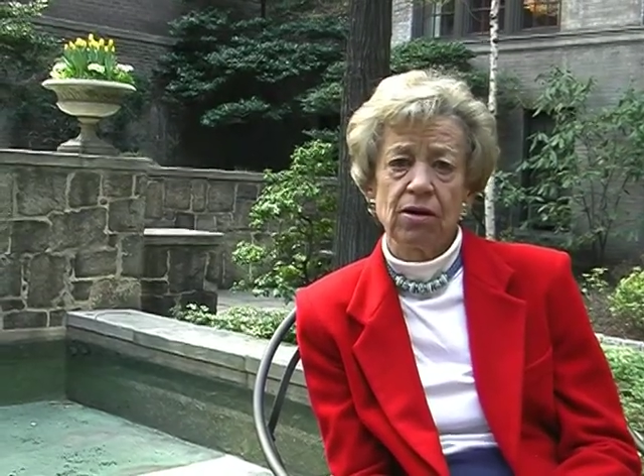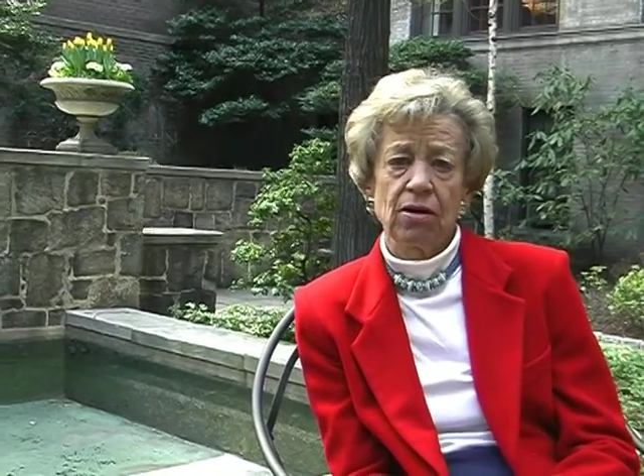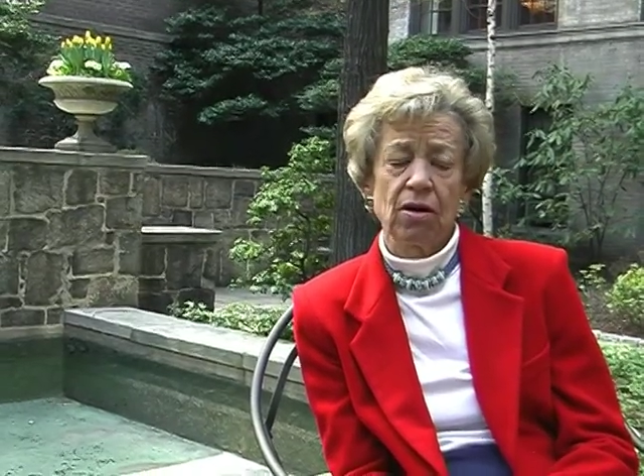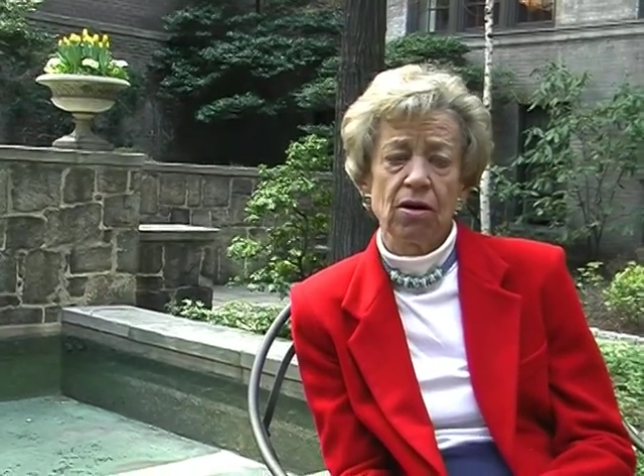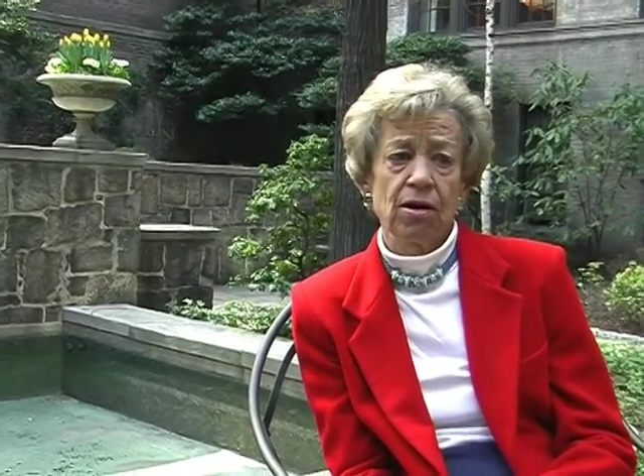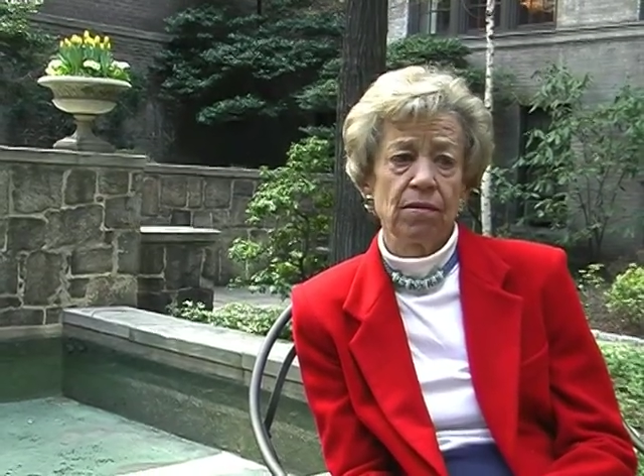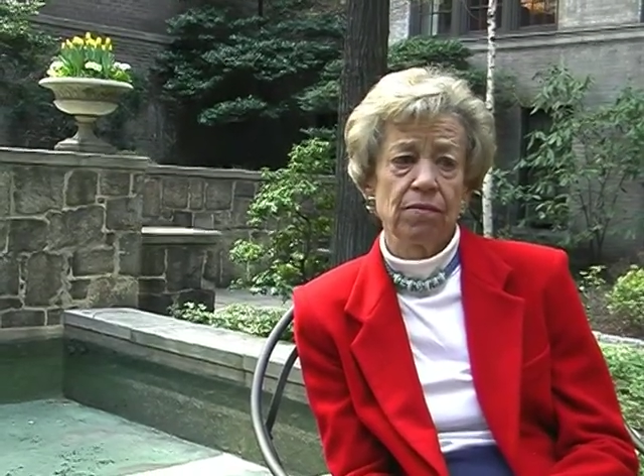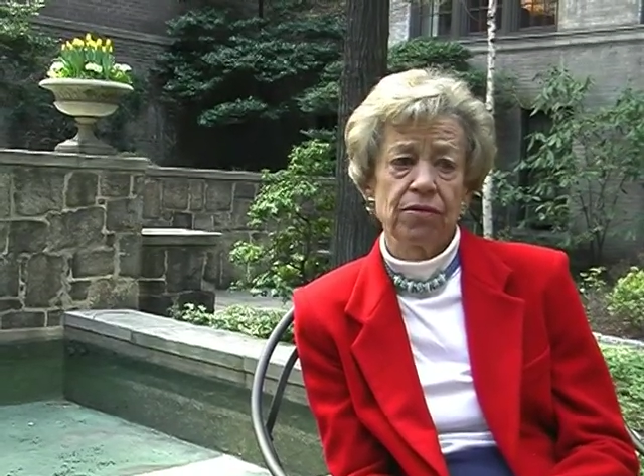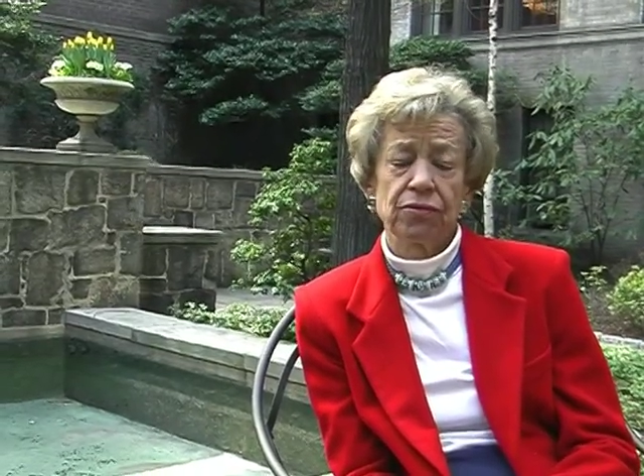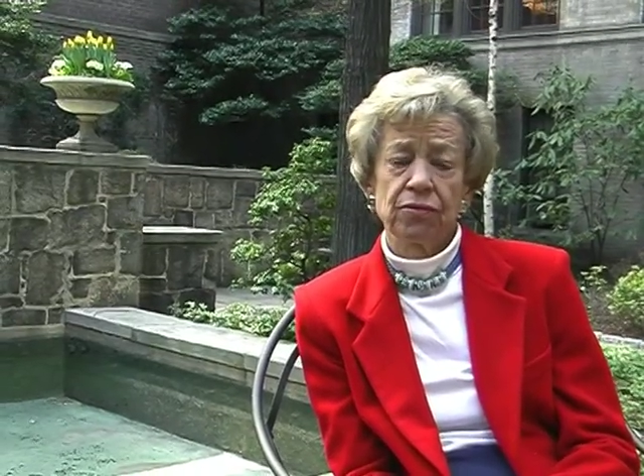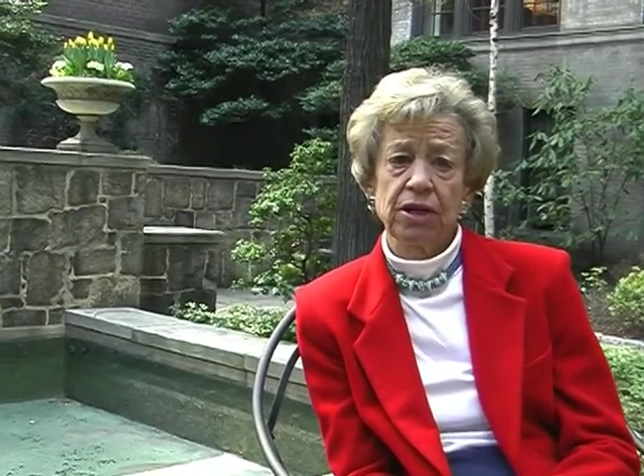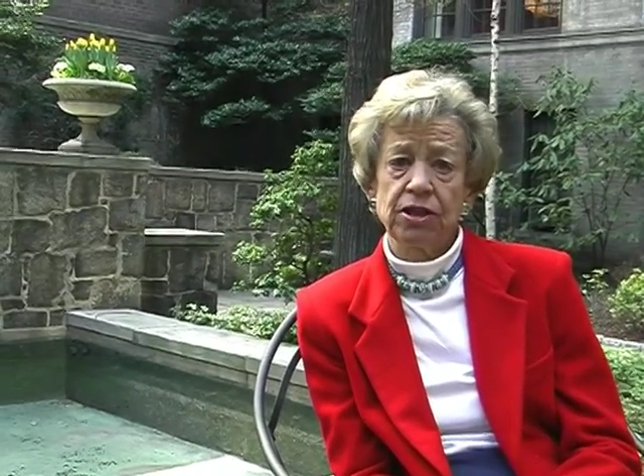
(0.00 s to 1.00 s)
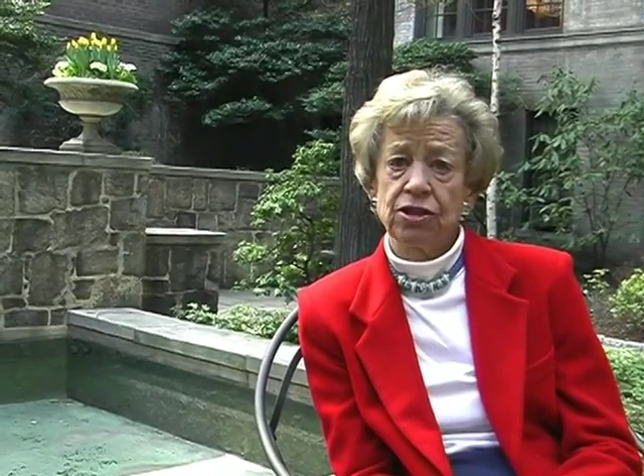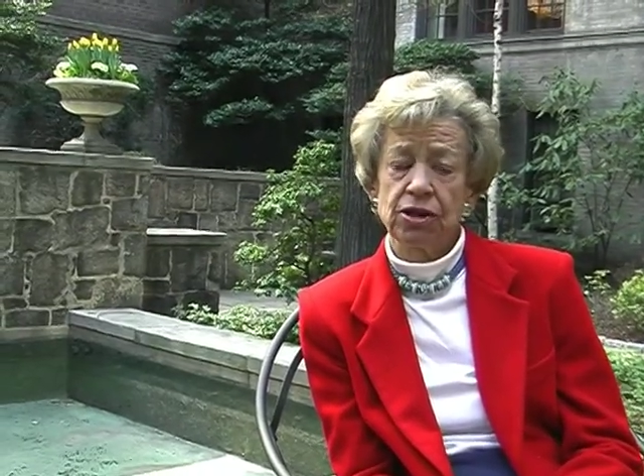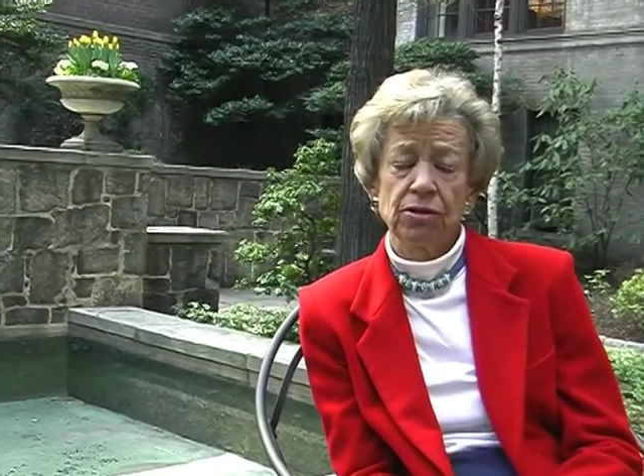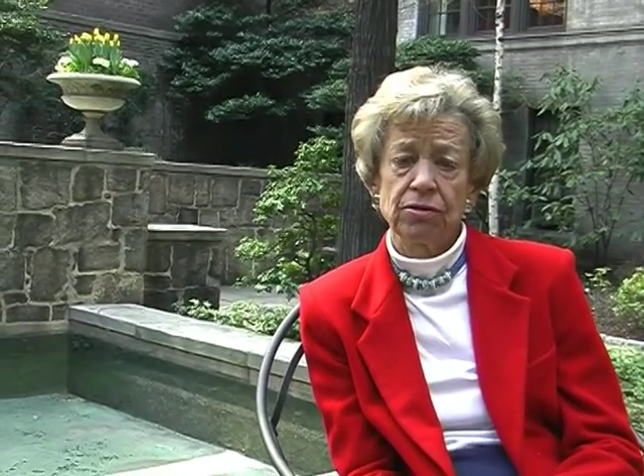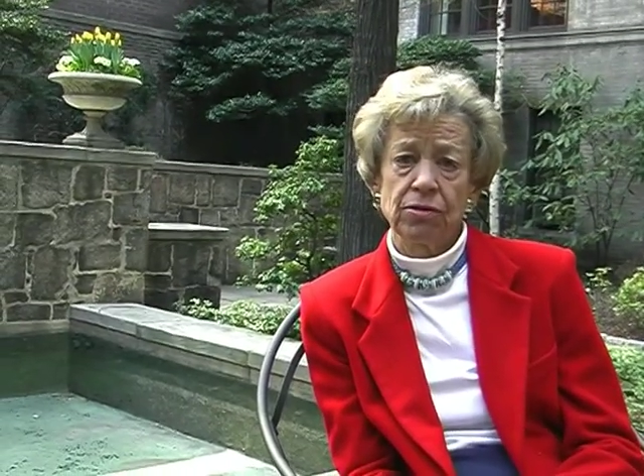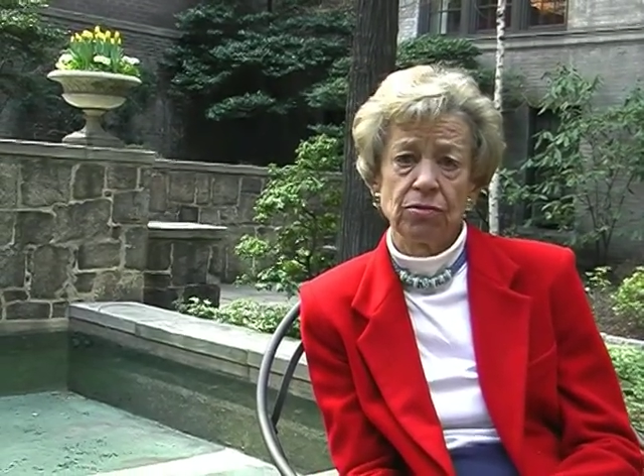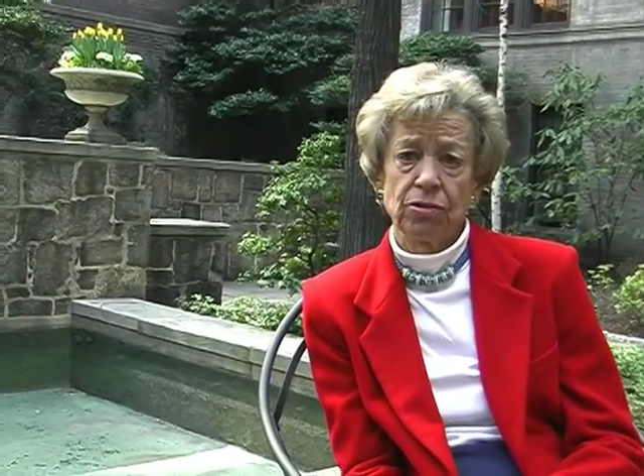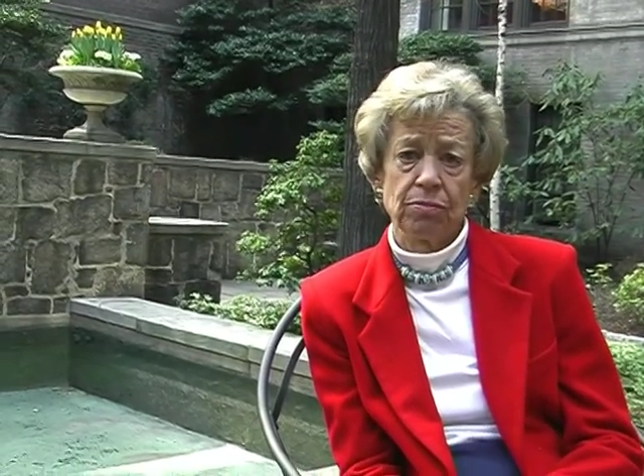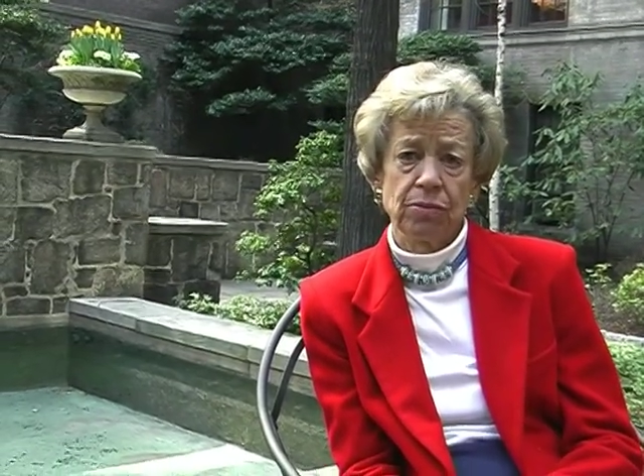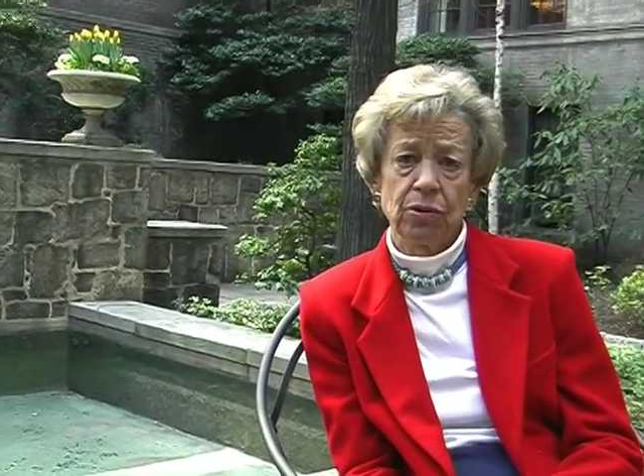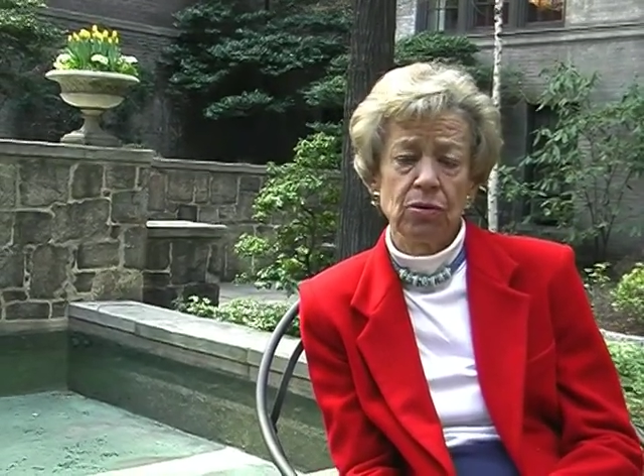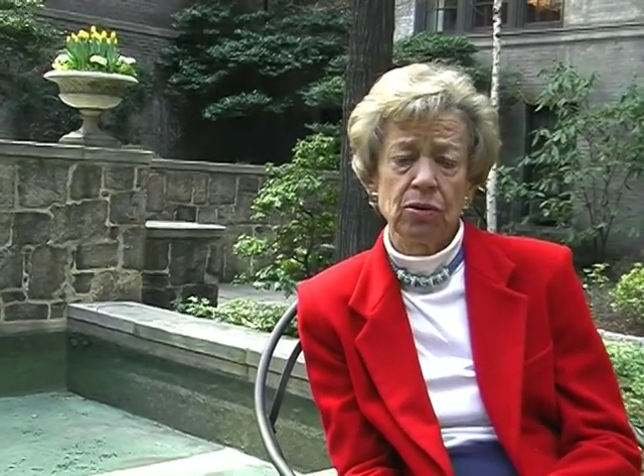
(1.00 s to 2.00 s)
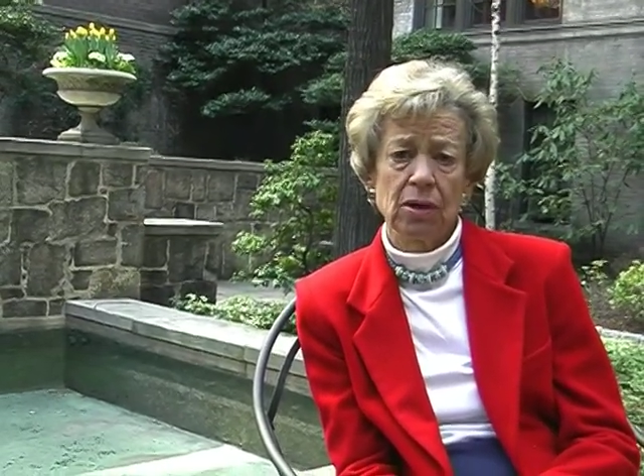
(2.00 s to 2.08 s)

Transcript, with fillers: our three children were born.